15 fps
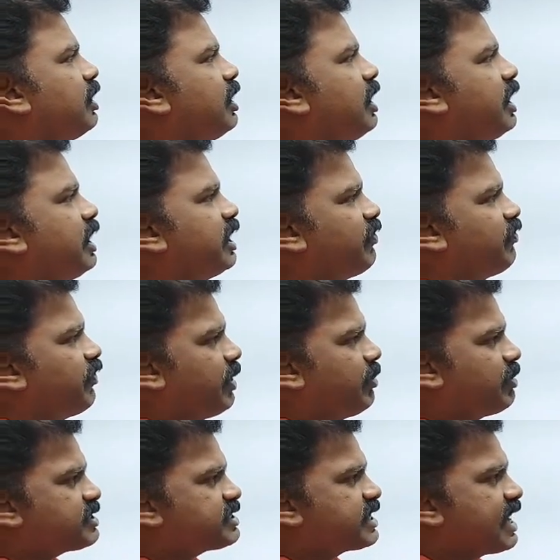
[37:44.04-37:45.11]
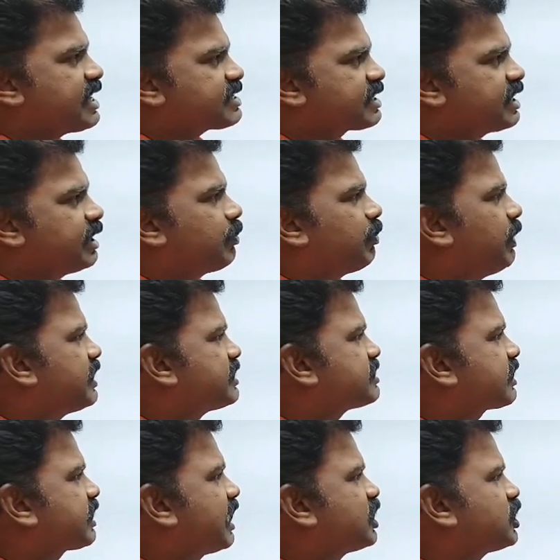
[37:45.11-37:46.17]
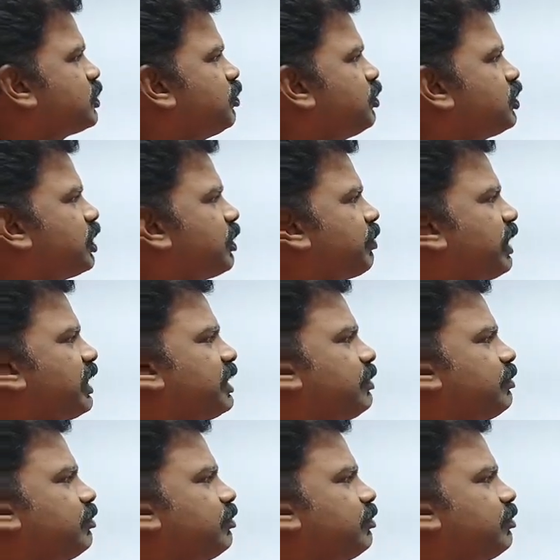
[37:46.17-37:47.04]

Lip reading: a famous Sanskrit place contributed by him,